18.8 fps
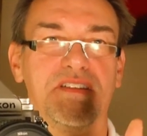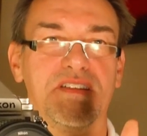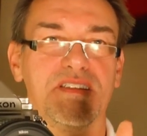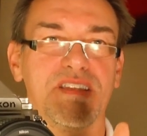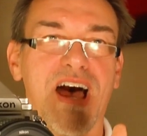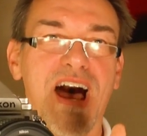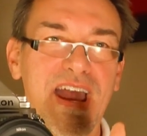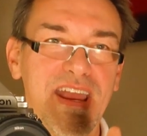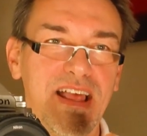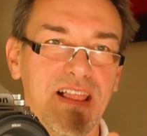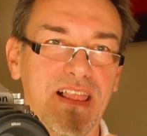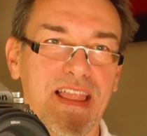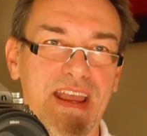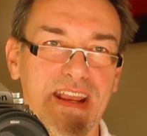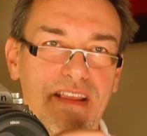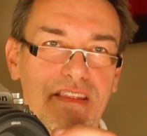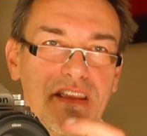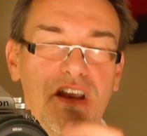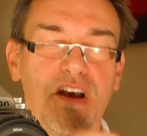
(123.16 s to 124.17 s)
style,
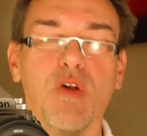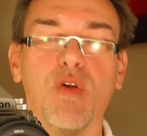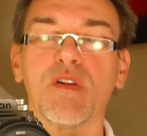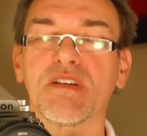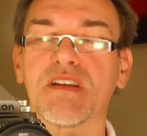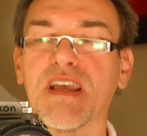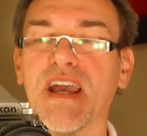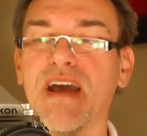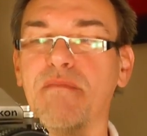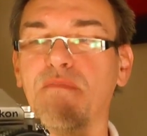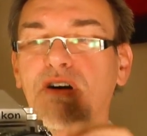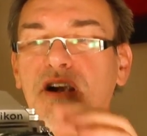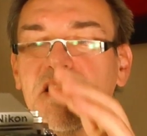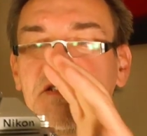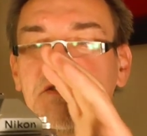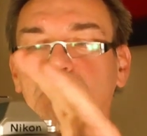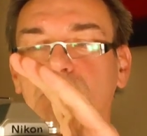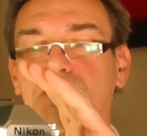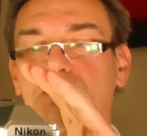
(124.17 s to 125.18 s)
like the old
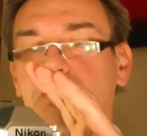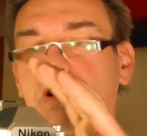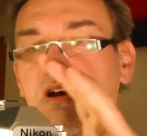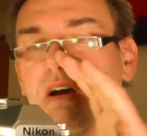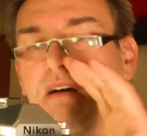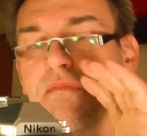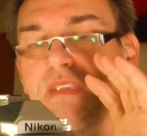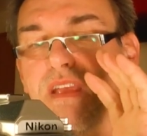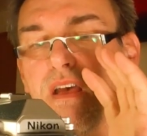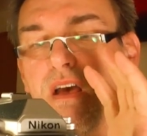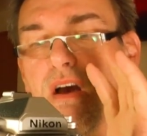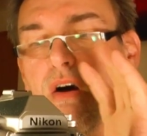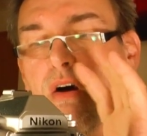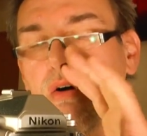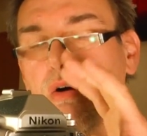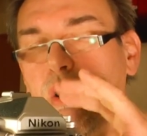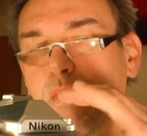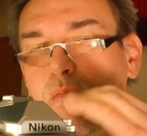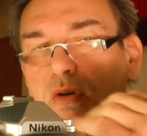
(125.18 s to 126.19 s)
cameras, which were
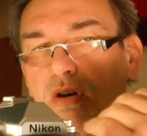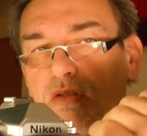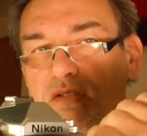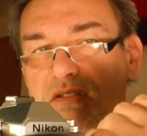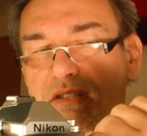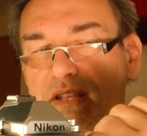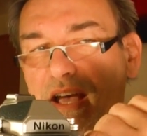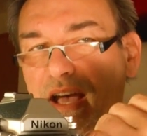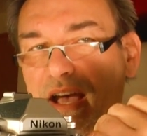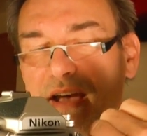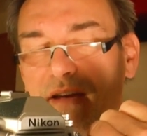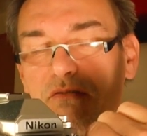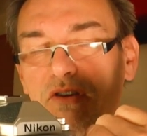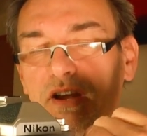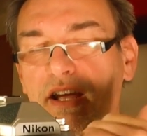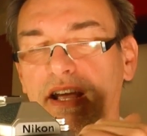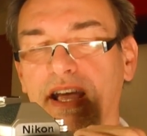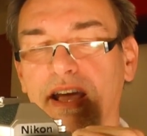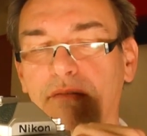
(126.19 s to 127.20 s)
almost
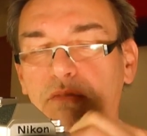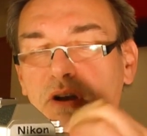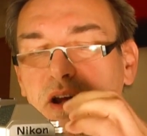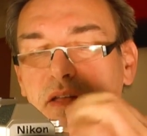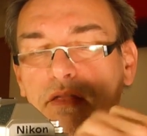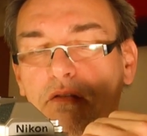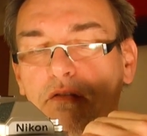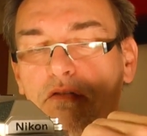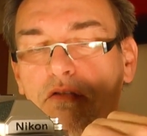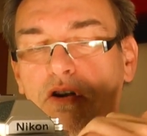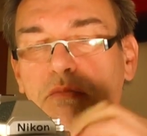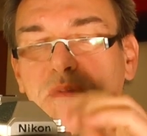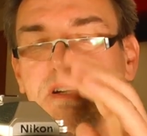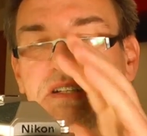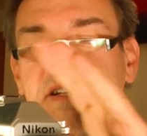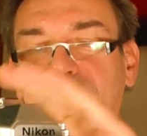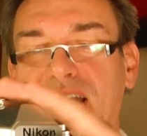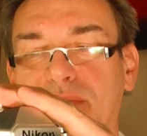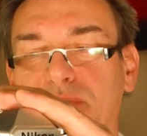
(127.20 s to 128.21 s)
every camera in the former
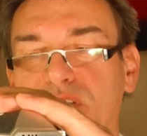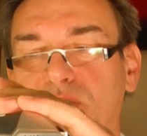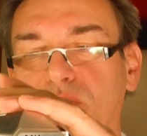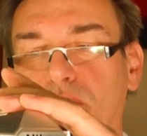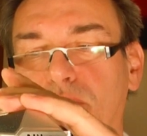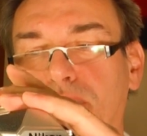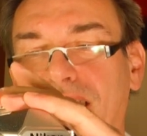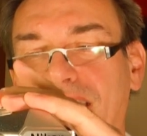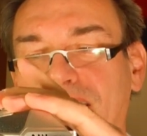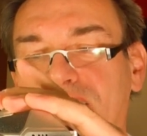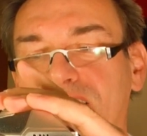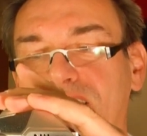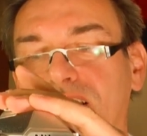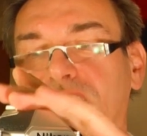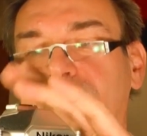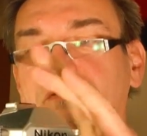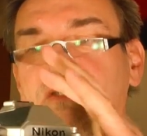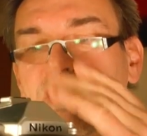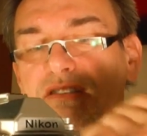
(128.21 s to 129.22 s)
times were black
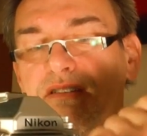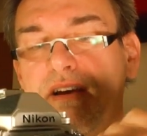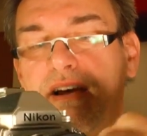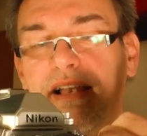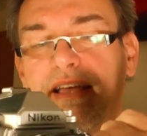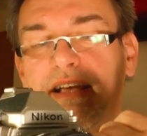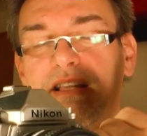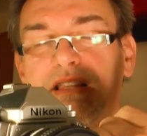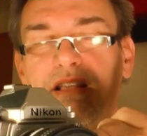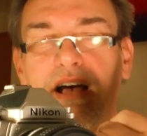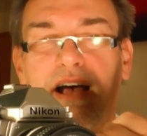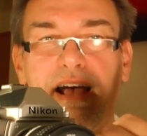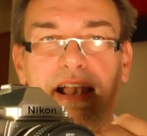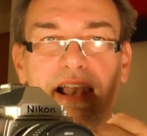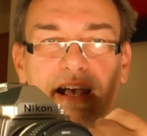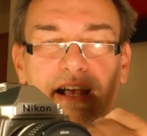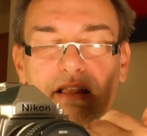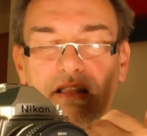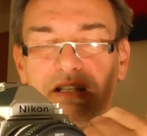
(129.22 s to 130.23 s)
silver, so I
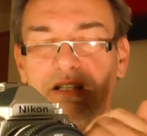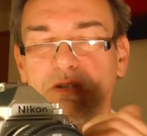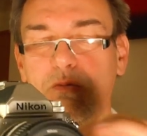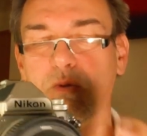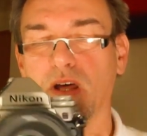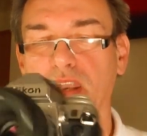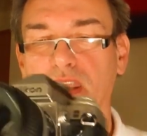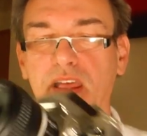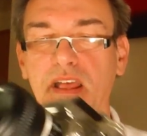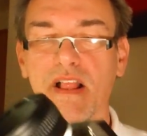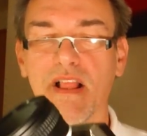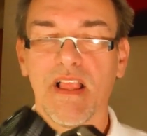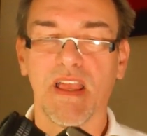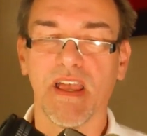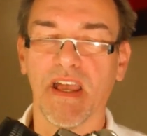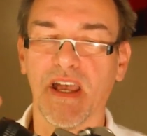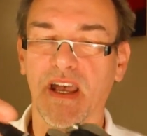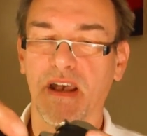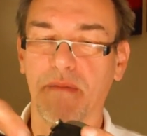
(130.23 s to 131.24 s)
like this one
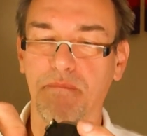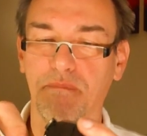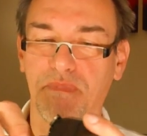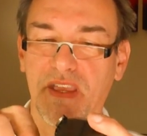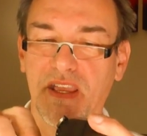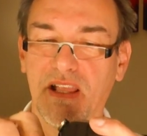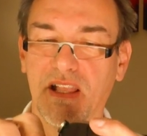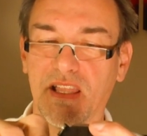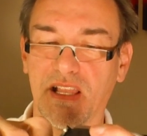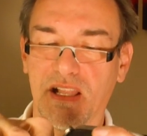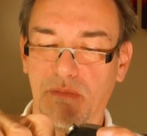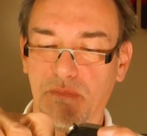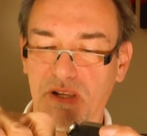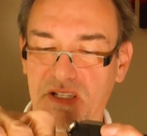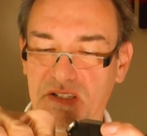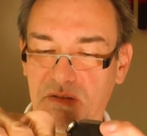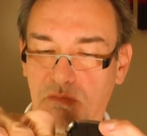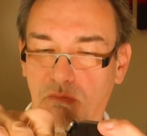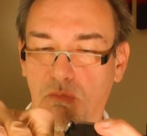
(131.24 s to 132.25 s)
a little
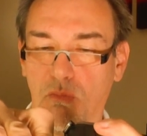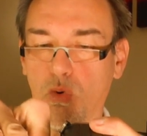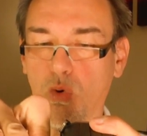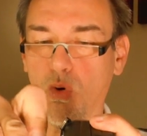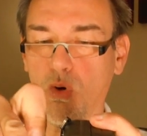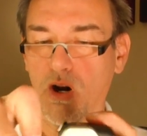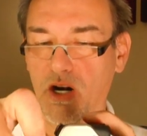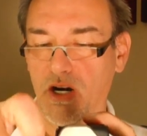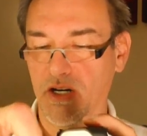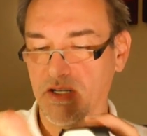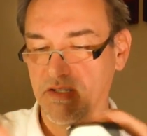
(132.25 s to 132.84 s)
bit more.